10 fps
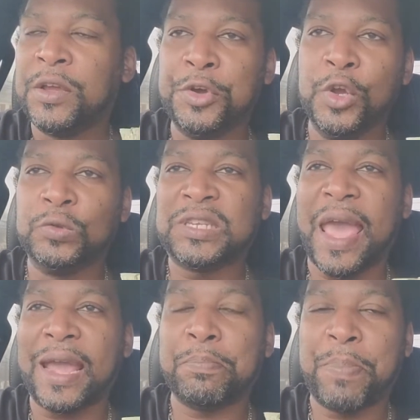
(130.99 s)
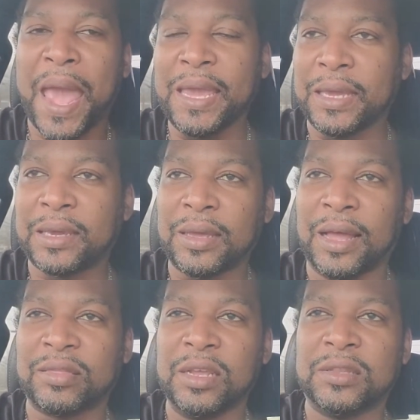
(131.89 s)
New Tech Bank,
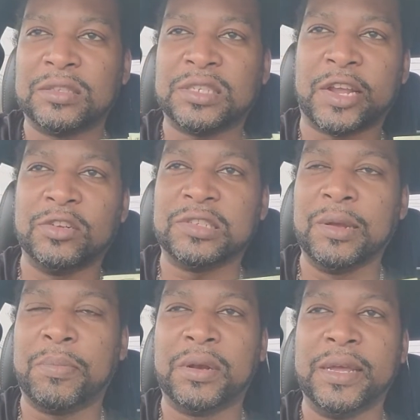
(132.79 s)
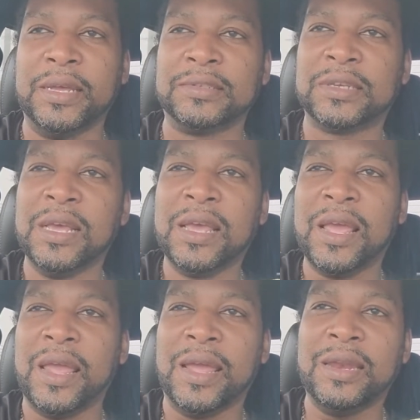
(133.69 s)
I think the ticker symbol is
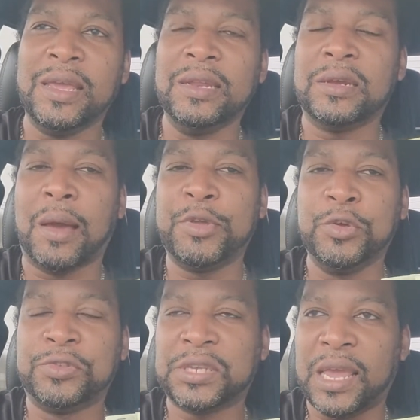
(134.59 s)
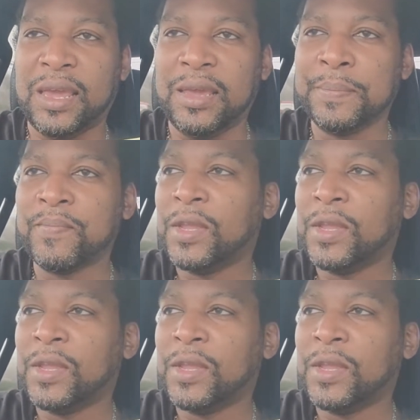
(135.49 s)
NEWT.